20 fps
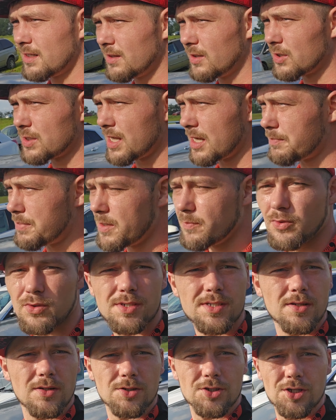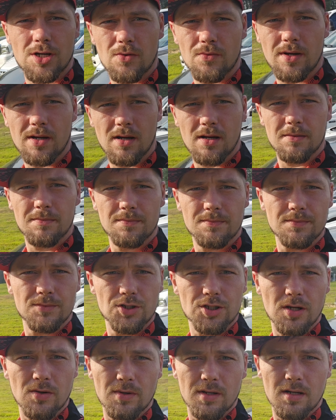Looks like people are still showing up,
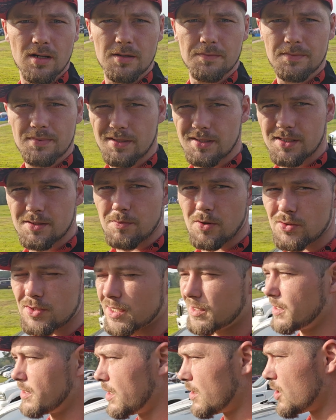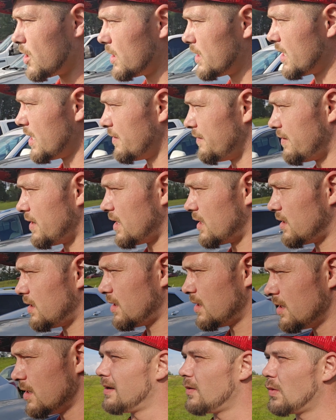showing up. Supposedly an all-day event.
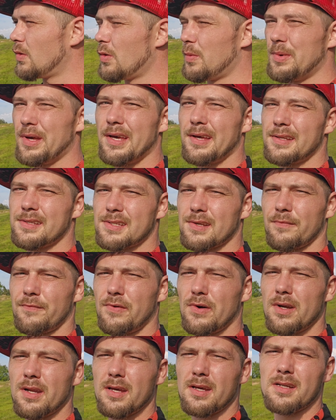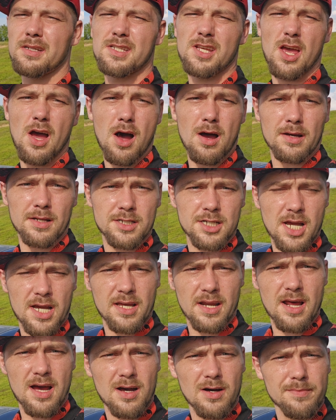We will be getting some footage so y'all can check
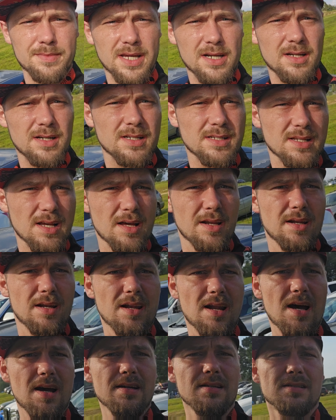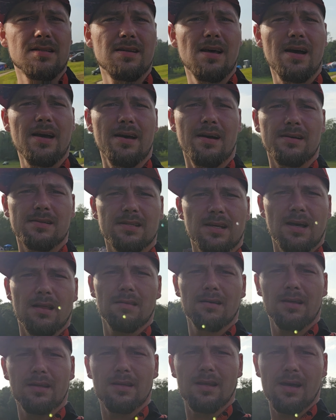it out, man. It is a nice day outside.
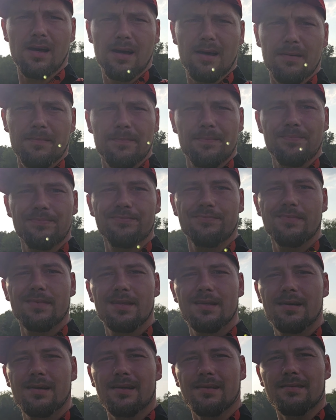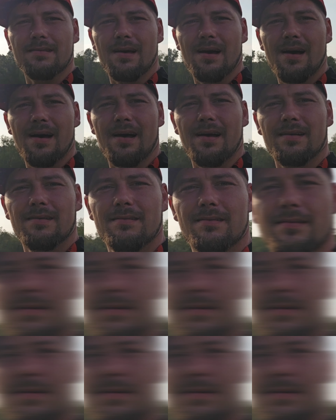Look at that. Look at that.